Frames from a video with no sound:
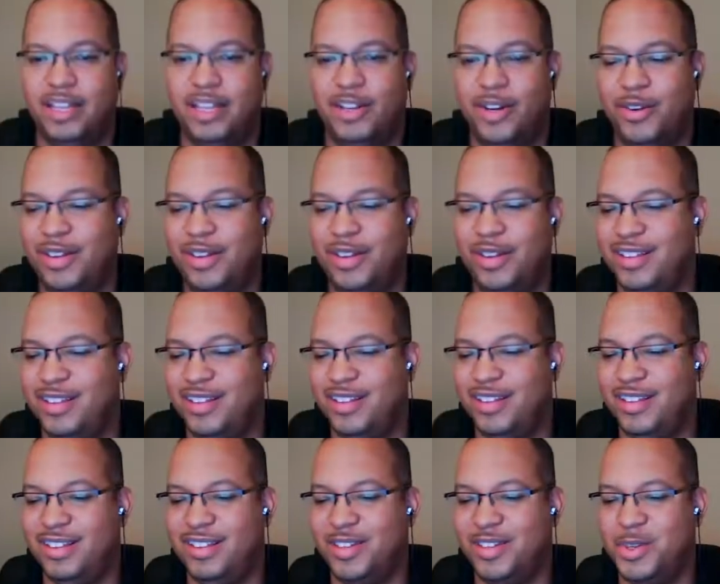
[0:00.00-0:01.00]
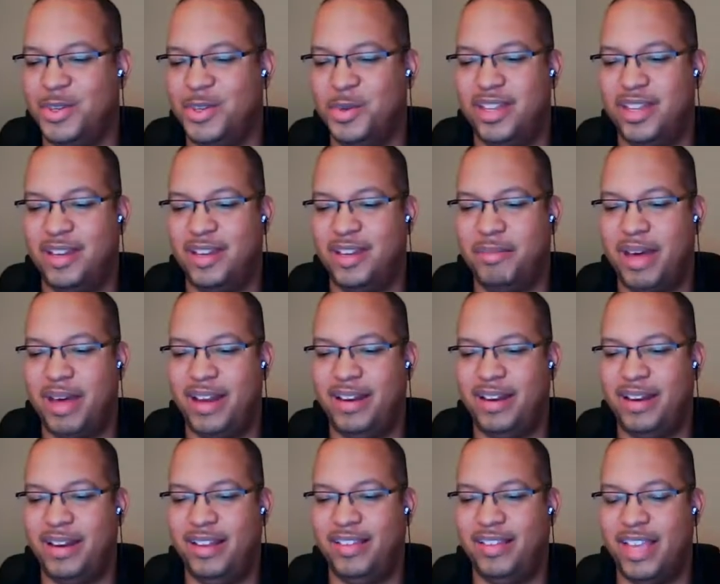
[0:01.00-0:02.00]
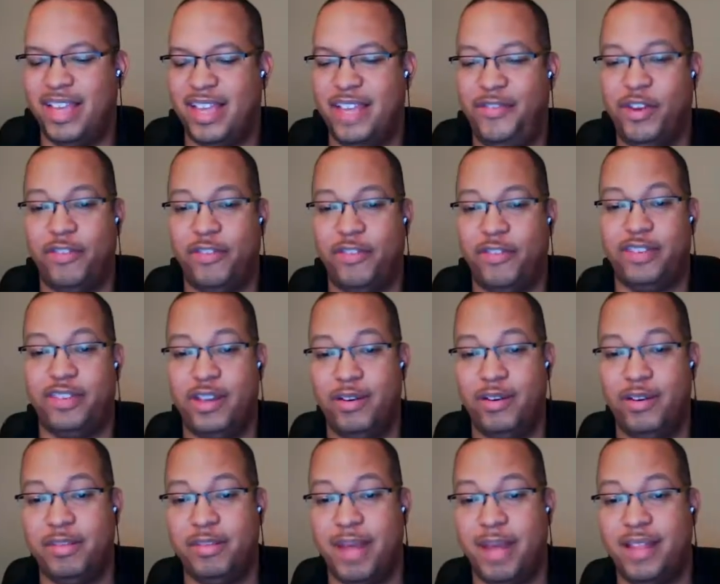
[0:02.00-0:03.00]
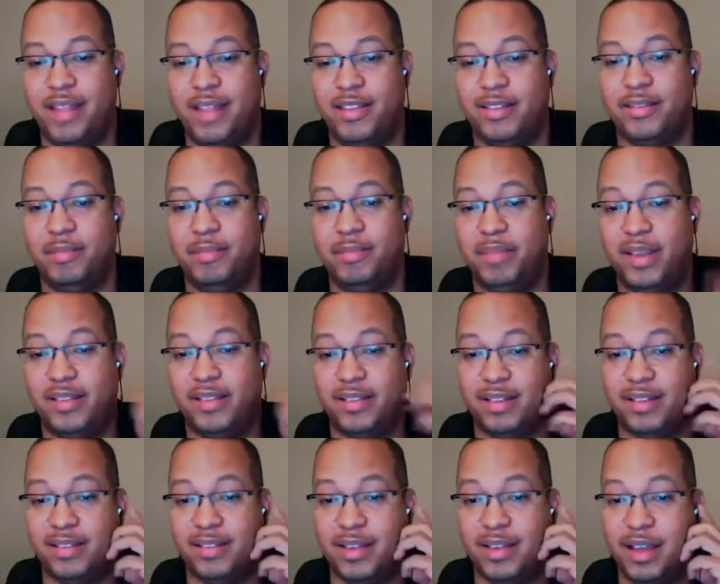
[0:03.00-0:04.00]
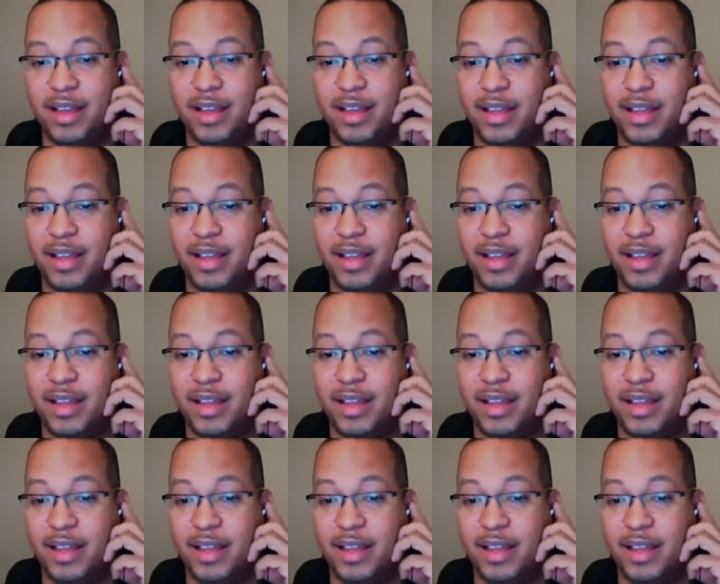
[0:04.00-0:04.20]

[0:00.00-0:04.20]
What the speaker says: And you know, the cool thing about it is if you're serious about this business,